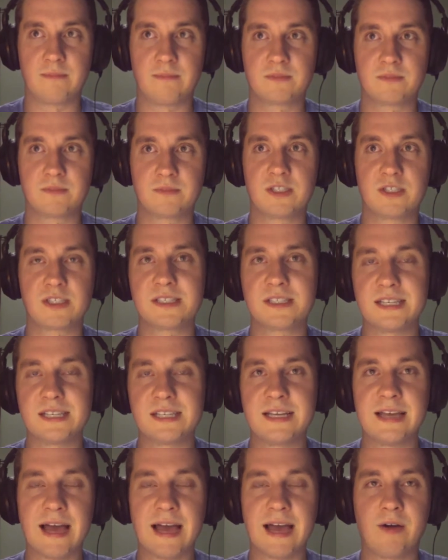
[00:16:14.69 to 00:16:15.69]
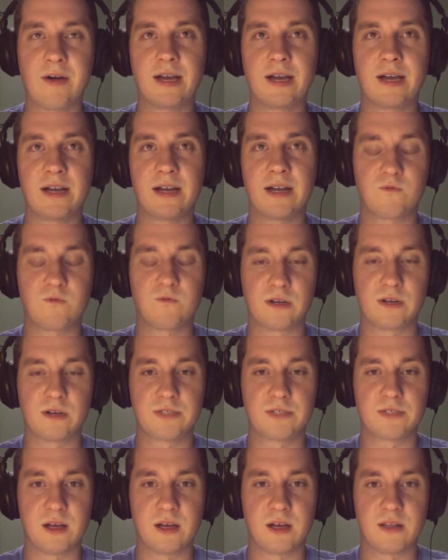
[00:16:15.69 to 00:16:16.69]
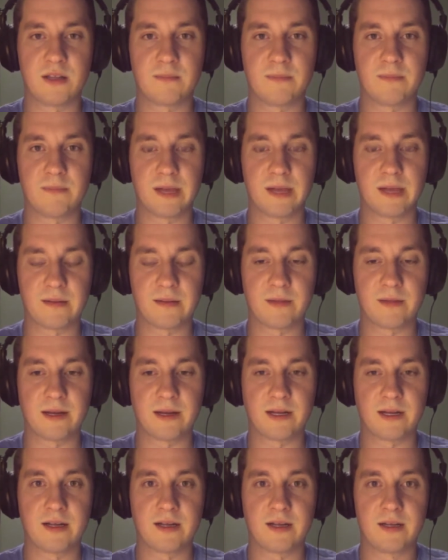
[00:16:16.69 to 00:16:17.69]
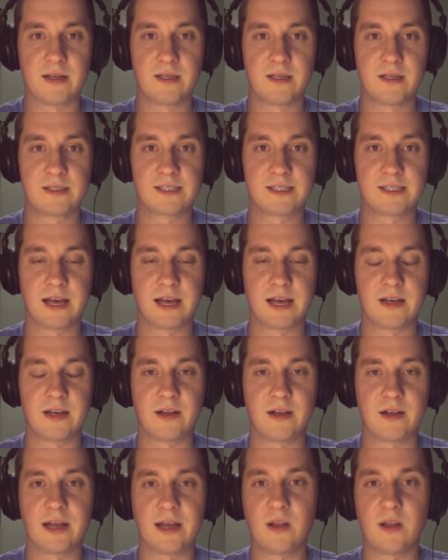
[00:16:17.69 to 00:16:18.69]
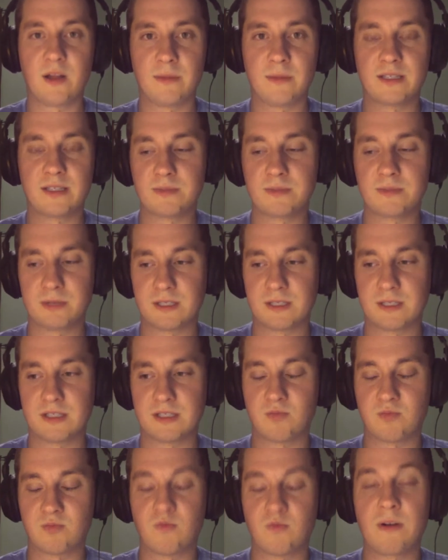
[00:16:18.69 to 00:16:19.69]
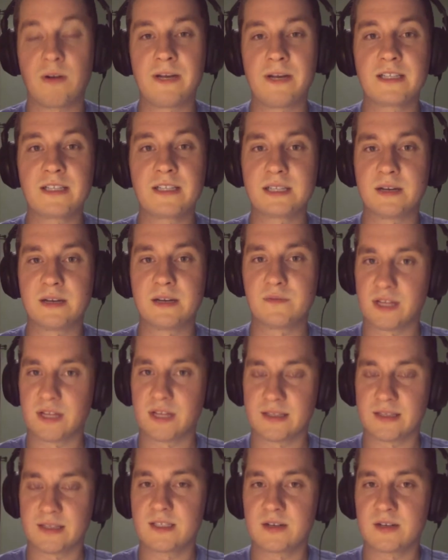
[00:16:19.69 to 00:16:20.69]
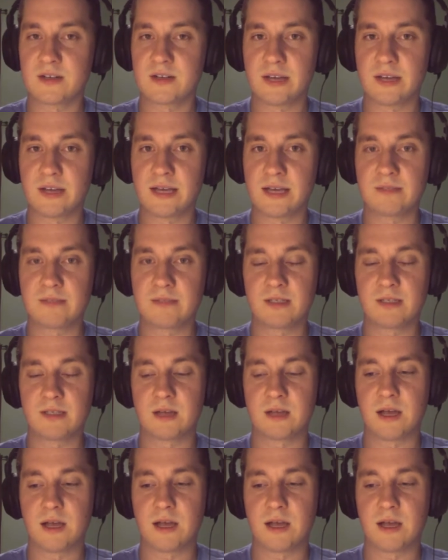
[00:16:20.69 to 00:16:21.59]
just to see how it kind of riffs on the Mega Man style elements, because it's reminiscent of like the Zero games and